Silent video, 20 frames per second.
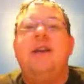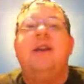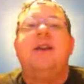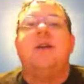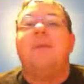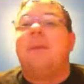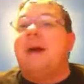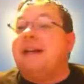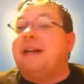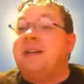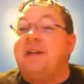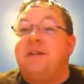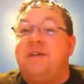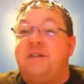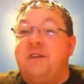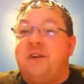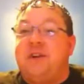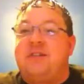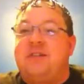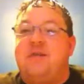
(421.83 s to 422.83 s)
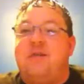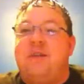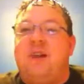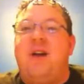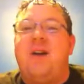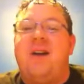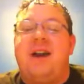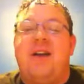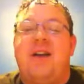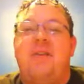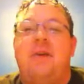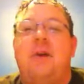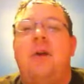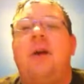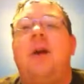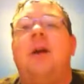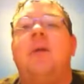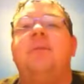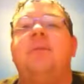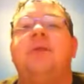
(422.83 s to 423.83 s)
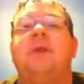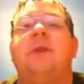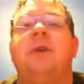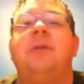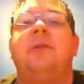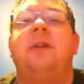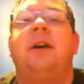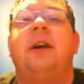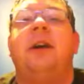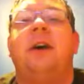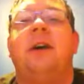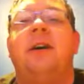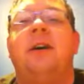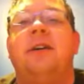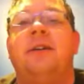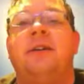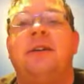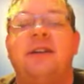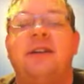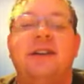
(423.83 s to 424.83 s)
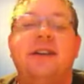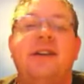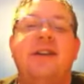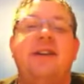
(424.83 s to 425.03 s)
go back to the first vlog ever. I'm so tired.